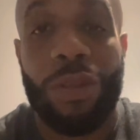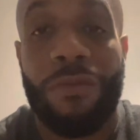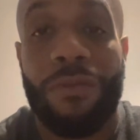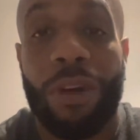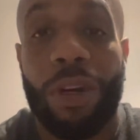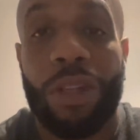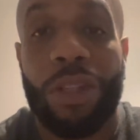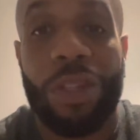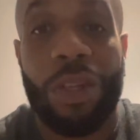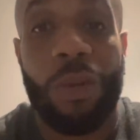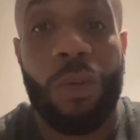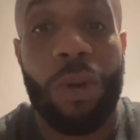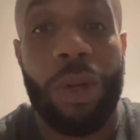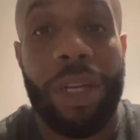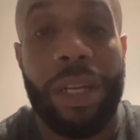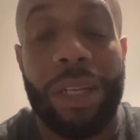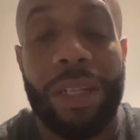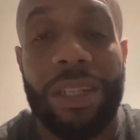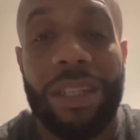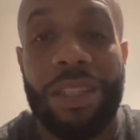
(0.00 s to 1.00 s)
first of the
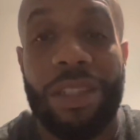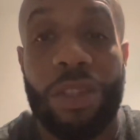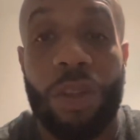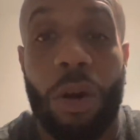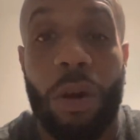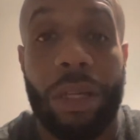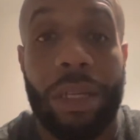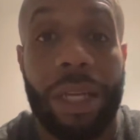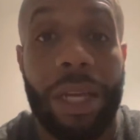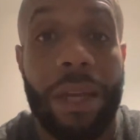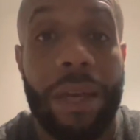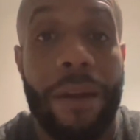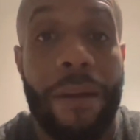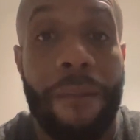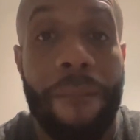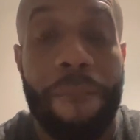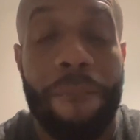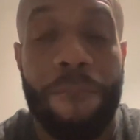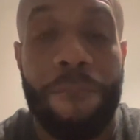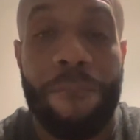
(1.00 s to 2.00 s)
week to start again.
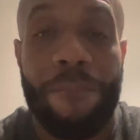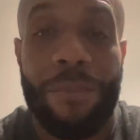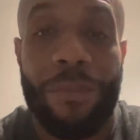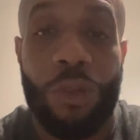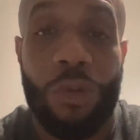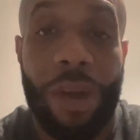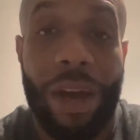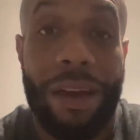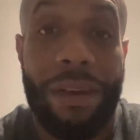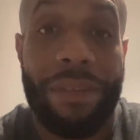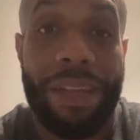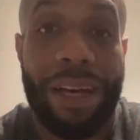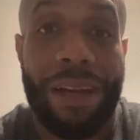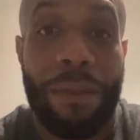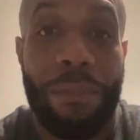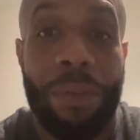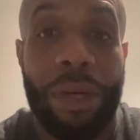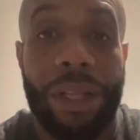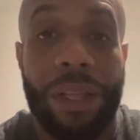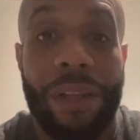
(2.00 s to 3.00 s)
You have that
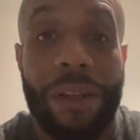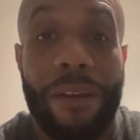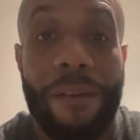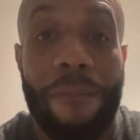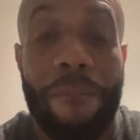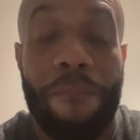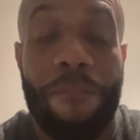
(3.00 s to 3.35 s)
ability.